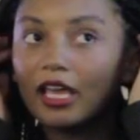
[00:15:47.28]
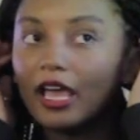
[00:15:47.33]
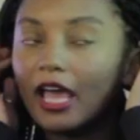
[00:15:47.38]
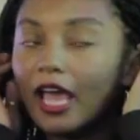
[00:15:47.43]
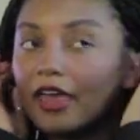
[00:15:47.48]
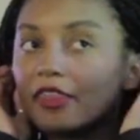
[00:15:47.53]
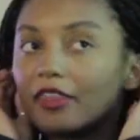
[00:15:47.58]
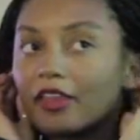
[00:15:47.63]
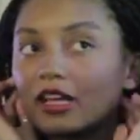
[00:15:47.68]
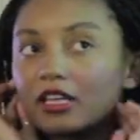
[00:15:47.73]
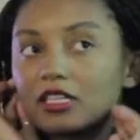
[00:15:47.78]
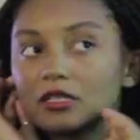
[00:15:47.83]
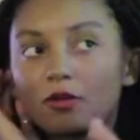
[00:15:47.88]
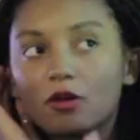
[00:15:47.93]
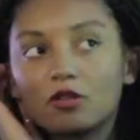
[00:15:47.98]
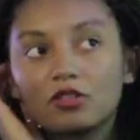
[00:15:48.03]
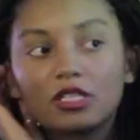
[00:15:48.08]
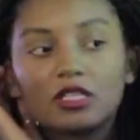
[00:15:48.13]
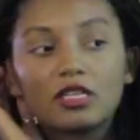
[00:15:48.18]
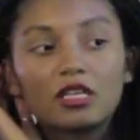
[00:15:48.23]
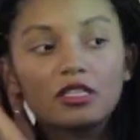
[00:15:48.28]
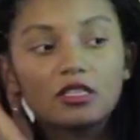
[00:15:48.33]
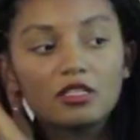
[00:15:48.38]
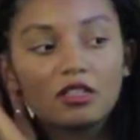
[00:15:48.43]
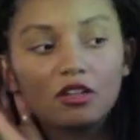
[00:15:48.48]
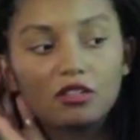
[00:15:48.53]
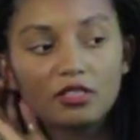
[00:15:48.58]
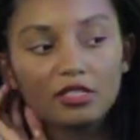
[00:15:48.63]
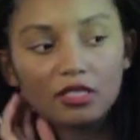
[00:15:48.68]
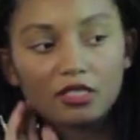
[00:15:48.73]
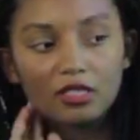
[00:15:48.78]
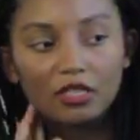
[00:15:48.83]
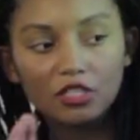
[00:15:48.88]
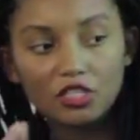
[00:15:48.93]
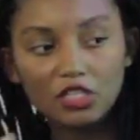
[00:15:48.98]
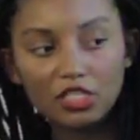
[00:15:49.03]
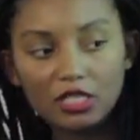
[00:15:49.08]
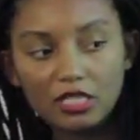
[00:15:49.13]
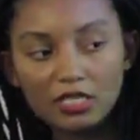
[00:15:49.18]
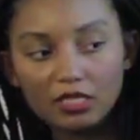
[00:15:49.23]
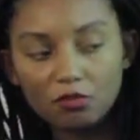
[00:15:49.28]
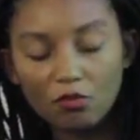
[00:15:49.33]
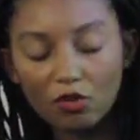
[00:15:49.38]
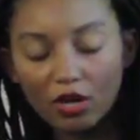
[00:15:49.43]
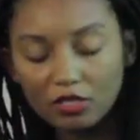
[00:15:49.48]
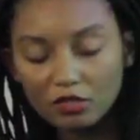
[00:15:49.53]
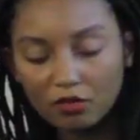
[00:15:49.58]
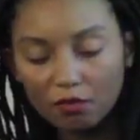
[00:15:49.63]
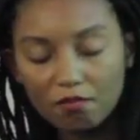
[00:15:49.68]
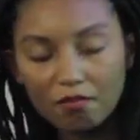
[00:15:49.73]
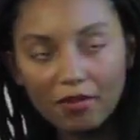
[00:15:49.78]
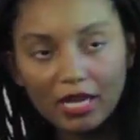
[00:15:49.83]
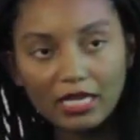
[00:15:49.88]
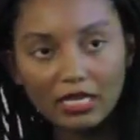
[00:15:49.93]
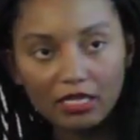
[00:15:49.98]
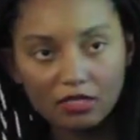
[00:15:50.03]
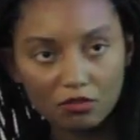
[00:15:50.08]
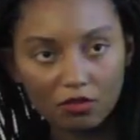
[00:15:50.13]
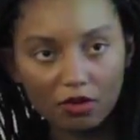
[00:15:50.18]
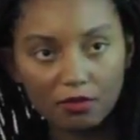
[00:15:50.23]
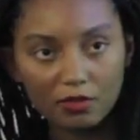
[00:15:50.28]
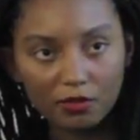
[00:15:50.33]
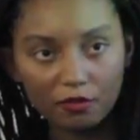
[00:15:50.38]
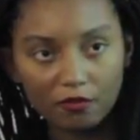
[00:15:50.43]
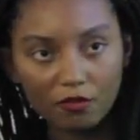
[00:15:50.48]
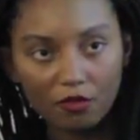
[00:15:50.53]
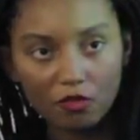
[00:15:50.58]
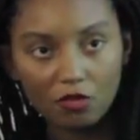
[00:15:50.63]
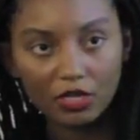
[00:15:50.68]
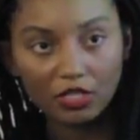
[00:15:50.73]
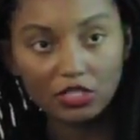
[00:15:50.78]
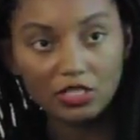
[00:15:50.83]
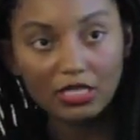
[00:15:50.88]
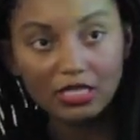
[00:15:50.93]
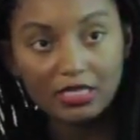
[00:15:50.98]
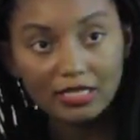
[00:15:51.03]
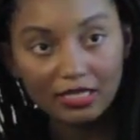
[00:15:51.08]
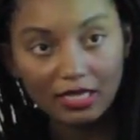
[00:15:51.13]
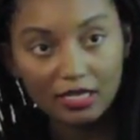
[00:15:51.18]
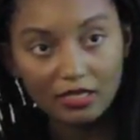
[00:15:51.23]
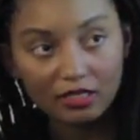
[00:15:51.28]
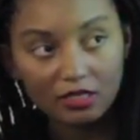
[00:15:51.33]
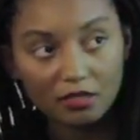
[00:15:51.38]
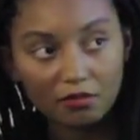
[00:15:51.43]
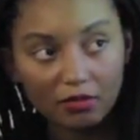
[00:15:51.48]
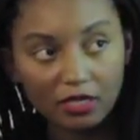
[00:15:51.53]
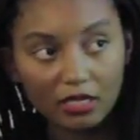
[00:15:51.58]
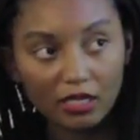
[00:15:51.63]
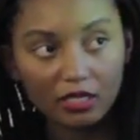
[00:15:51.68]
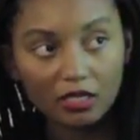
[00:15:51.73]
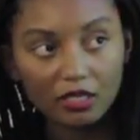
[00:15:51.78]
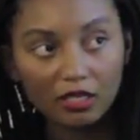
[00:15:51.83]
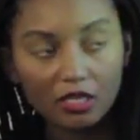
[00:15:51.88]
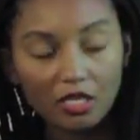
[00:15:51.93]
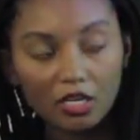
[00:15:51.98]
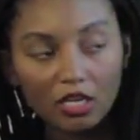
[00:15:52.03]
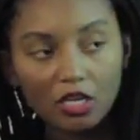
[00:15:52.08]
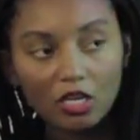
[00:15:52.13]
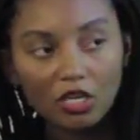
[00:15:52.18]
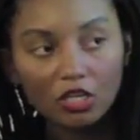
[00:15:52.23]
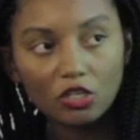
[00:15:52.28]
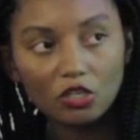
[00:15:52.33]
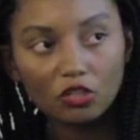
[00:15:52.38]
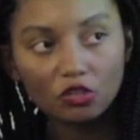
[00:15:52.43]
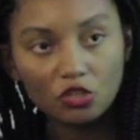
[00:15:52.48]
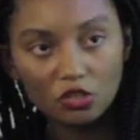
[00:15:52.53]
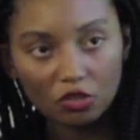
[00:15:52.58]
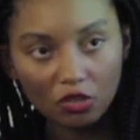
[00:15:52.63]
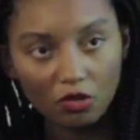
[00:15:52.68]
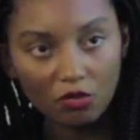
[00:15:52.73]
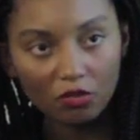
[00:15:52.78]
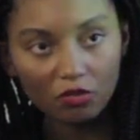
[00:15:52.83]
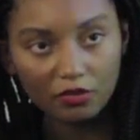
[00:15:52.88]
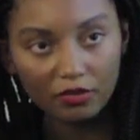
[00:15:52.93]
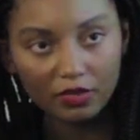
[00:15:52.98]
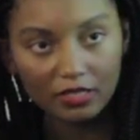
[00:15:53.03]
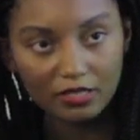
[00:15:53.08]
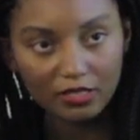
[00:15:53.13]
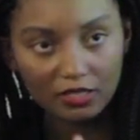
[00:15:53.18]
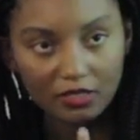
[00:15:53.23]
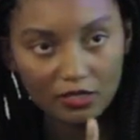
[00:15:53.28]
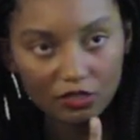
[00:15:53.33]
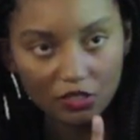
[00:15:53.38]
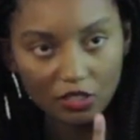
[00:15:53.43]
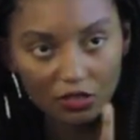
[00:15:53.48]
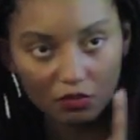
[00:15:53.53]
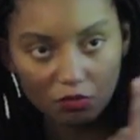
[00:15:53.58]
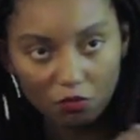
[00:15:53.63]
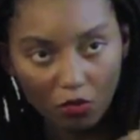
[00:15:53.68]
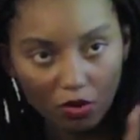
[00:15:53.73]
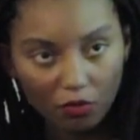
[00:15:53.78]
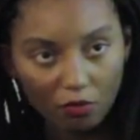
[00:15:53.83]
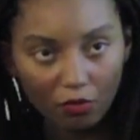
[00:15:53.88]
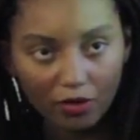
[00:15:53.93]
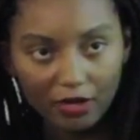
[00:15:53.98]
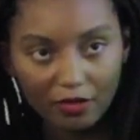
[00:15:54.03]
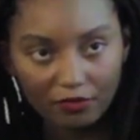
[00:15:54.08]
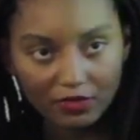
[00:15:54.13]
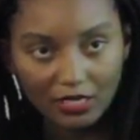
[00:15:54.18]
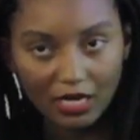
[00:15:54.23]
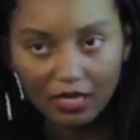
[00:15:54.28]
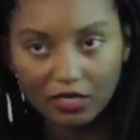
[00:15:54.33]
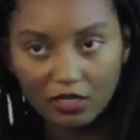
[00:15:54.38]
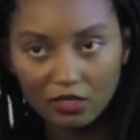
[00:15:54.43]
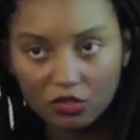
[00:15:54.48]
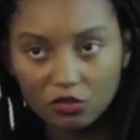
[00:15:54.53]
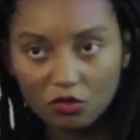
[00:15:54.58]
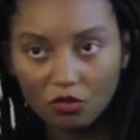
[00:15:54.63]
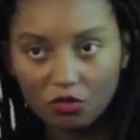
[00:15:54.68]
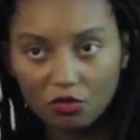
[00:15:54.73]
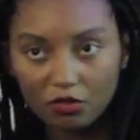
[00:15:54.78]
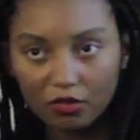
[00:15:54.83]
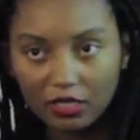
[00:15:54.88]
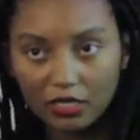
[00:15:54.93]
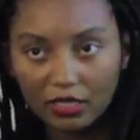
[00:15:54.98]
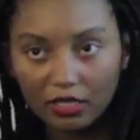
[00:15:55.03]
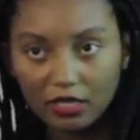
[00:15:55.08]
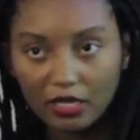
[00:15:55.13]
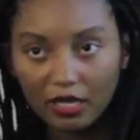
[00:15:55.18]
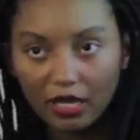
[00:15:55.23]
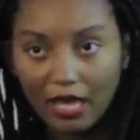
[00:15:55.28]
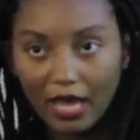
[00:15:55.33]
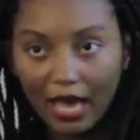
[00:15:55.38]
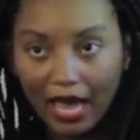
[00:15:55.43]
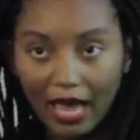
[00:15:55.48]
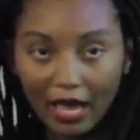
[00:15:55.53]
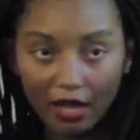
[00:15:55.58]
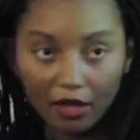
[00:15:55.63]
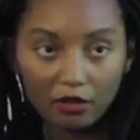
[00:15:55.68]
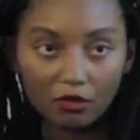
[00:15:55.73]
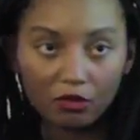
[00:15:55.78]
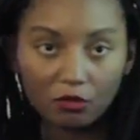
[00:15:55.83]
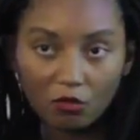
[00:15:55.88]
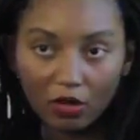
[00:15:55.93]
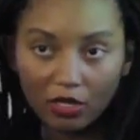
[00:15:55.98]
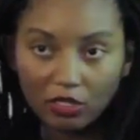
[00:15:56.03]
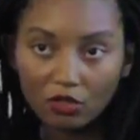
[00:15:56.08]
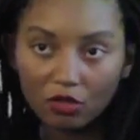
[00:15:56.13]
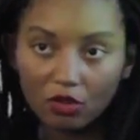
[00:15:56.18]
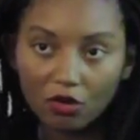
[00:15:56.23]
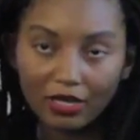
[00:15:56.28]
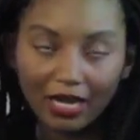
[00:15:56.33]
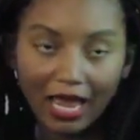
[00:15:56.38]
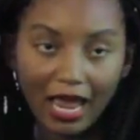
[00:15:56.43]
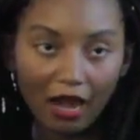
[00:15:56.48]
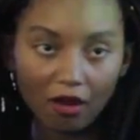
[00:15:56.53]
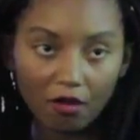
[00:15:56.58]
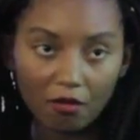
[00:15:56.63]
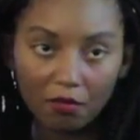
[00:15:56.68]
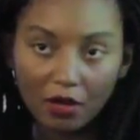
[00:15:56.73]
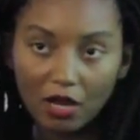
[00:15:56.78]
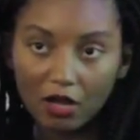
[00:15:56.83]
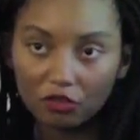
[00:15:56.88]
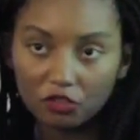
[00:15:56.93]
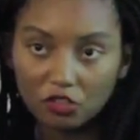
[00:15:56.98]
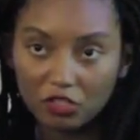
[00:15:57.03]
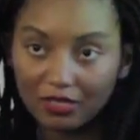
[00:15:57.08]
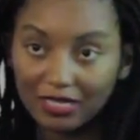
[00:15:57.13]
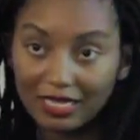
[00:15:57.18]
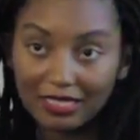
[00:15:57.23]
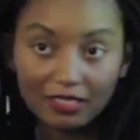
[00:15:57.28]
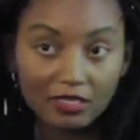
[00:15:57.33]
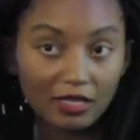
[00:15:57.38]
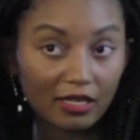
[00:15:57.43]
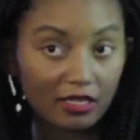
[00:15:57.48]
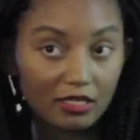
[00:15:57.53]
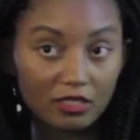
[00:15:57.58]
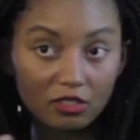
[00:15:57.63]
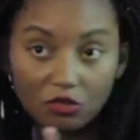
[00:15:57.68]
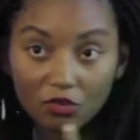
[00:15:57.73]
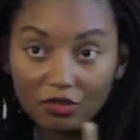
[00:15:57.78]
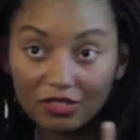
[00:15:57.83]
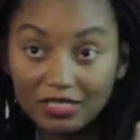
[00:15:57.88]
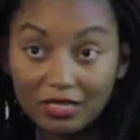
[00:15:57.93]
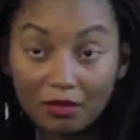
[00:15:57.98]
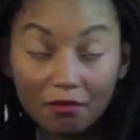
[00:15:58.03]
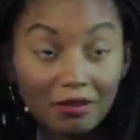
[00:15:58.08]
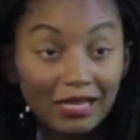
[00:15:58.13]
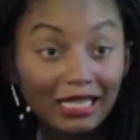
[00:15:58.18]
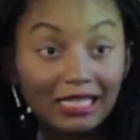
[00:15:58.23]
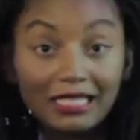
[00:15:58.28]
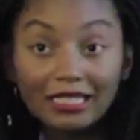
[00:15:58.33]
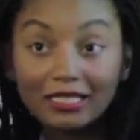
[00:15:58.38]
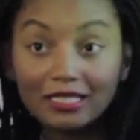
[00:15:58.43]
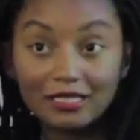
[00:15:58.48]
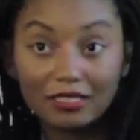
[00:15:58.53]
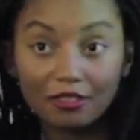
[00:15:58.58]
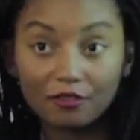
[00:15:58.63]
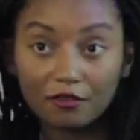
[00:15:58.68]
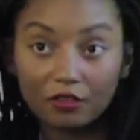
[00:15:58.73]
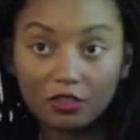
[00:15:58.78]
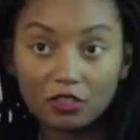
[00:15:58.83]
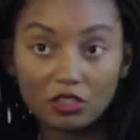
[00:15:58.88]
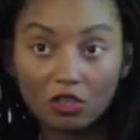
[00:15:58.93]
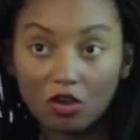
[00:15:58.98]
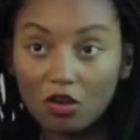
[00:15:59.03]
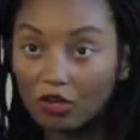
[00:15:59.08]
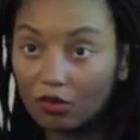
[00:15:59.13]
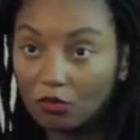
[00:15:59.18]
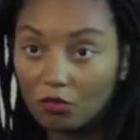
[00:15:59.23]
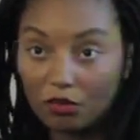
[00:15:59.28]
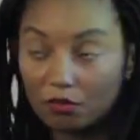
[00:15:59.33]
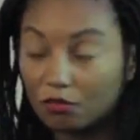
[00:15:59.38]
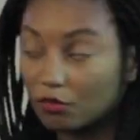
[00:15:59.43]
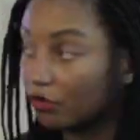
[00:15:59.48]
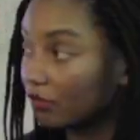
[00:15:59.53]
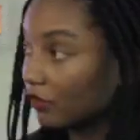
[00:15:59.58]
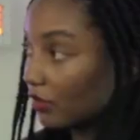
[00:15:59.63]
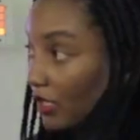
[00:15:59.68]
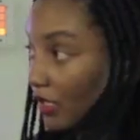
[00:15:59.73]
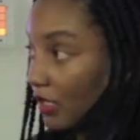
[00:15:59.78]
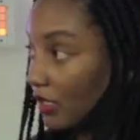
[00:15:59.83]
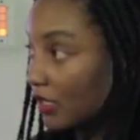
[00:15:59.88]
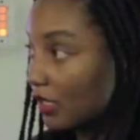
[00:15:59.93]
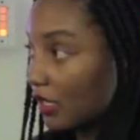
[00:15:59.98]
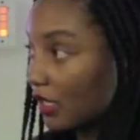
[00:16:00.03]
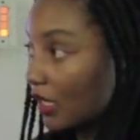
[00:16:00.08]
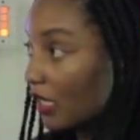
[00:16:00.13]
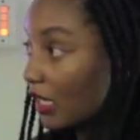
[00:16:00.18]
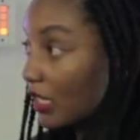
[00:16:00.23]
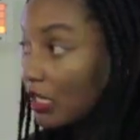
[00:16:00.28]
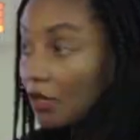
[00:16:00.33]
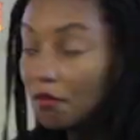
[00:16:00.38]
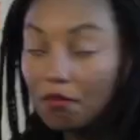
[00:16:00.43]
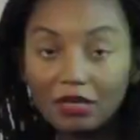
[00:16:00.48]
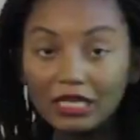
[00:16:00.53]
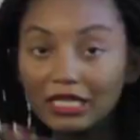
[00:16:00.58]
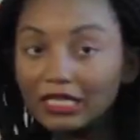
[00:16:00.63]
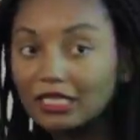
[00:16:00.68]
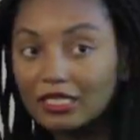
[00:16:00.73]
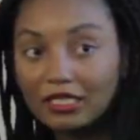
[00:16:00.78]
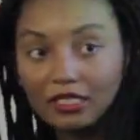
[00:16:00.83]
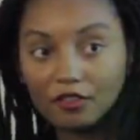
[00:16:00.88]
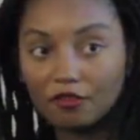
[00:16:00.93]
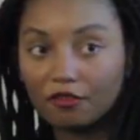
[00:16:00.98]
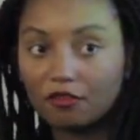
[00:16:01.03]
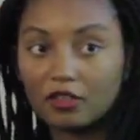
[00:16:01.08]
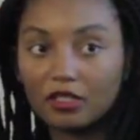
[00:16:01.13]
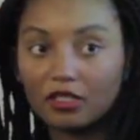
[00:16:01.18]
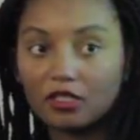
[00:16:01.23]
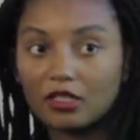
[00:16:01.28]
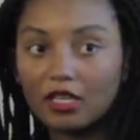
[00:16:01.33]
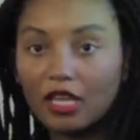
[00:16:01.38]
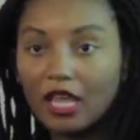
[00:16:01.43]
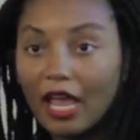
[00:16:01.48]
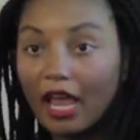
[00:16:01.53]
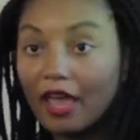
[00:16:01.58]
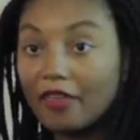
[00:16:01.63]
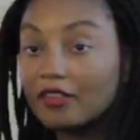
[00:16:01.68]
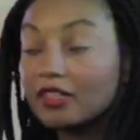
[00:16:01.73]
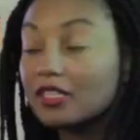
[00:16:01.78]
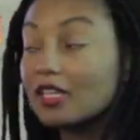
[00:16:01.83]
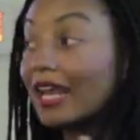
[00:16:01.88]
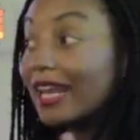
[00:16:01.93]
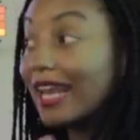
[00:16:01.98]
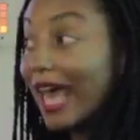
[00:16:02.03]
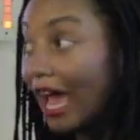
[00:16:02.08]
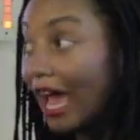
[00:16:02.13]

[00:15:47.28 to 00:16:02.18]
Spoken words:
And then I spoke to the consultant, and she's worked on many scripts before, and she said to me, do you know, this is just one way of telling a story. When you go in Arab culture, they say stories completely different to Hollywood movies. Completely different. And they said, an